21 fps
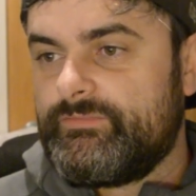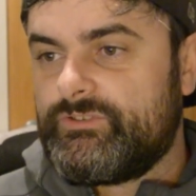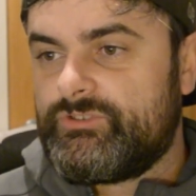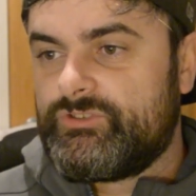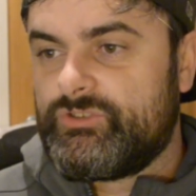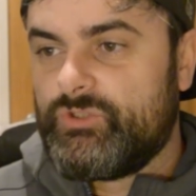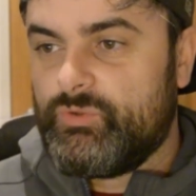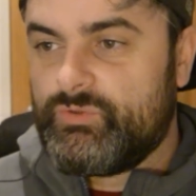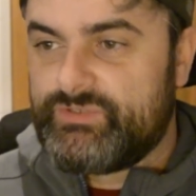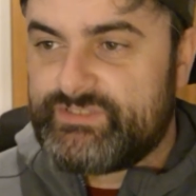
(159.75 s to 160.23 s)

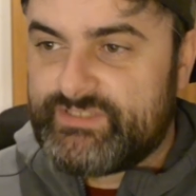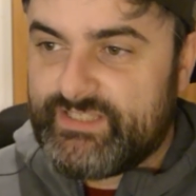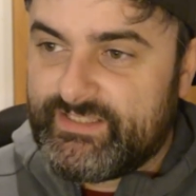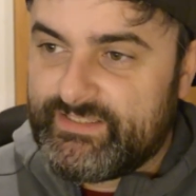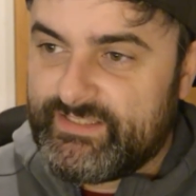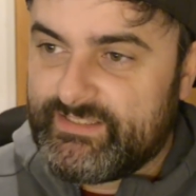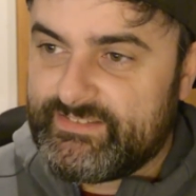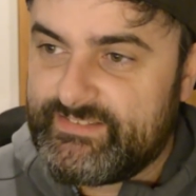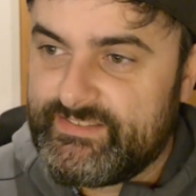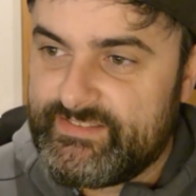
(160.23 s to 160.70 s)
So
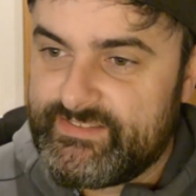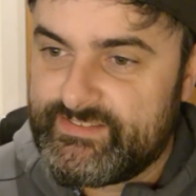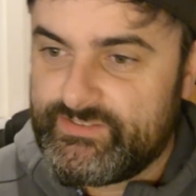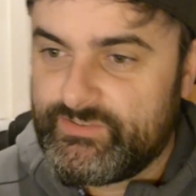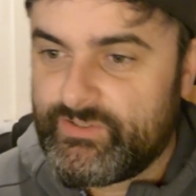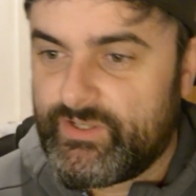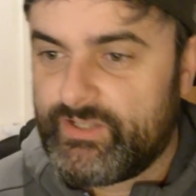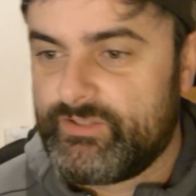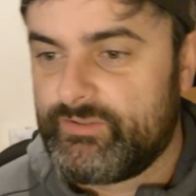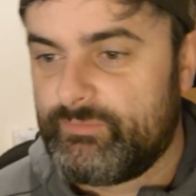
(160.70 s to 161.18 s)
saying that DC
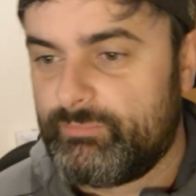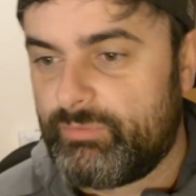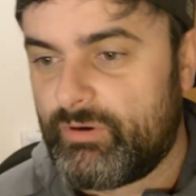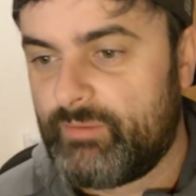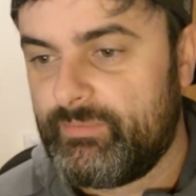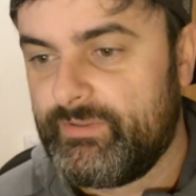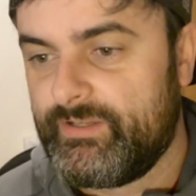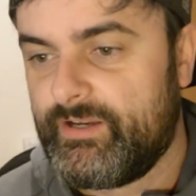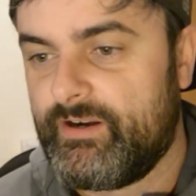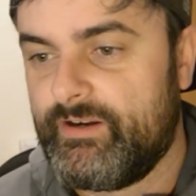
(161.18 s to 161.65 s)
United
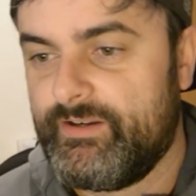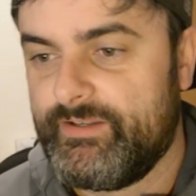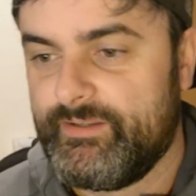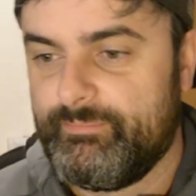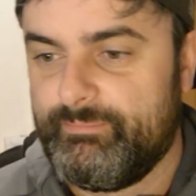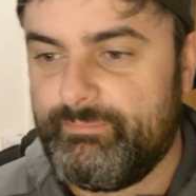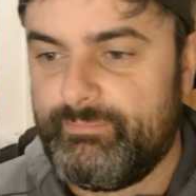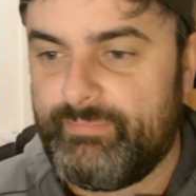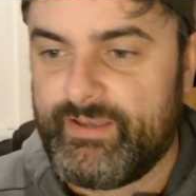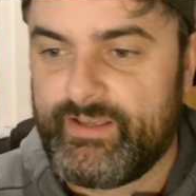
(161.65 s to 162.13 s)
probably are in
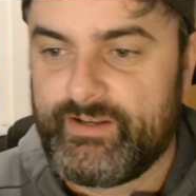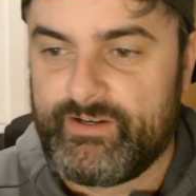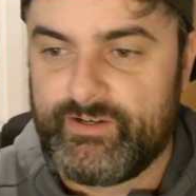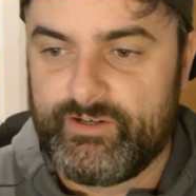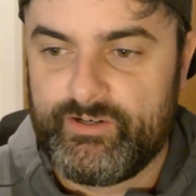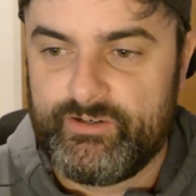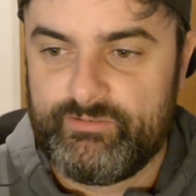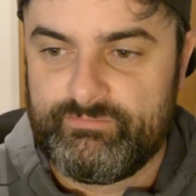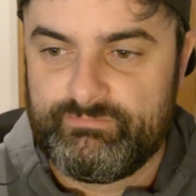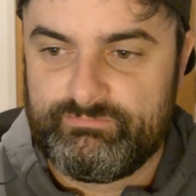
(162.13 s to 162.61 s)
a
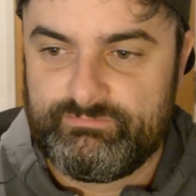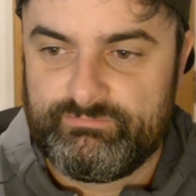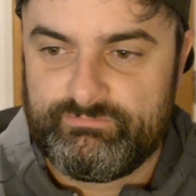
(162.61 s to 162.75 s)
better